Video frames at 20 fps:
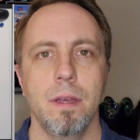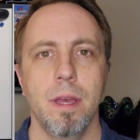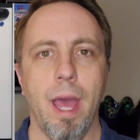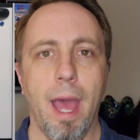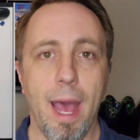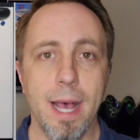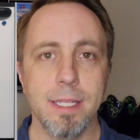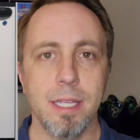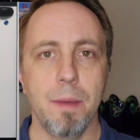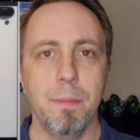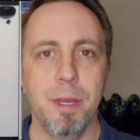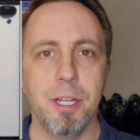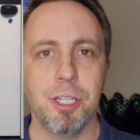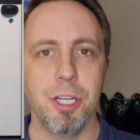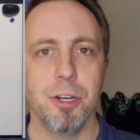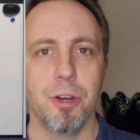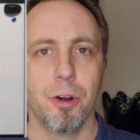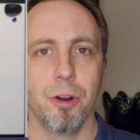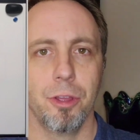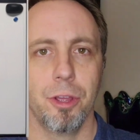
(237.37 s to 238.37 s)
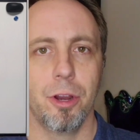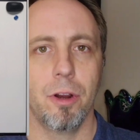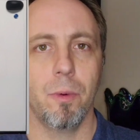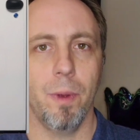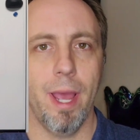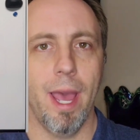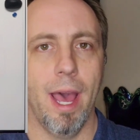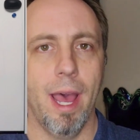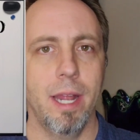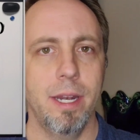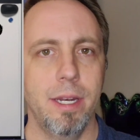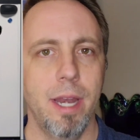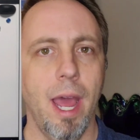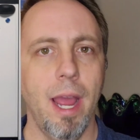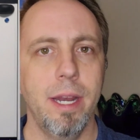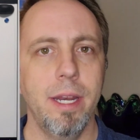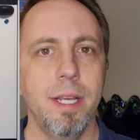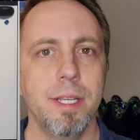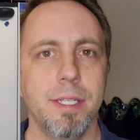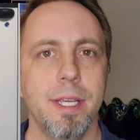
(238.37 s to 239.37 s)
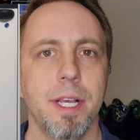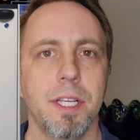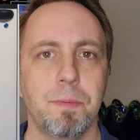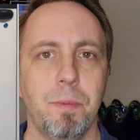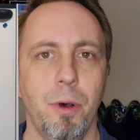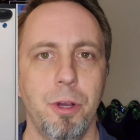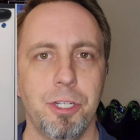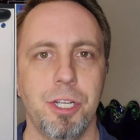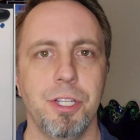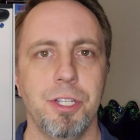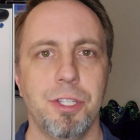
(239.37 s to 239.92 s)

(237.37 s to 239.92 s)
As I mentioned earlier, we had 96 pushes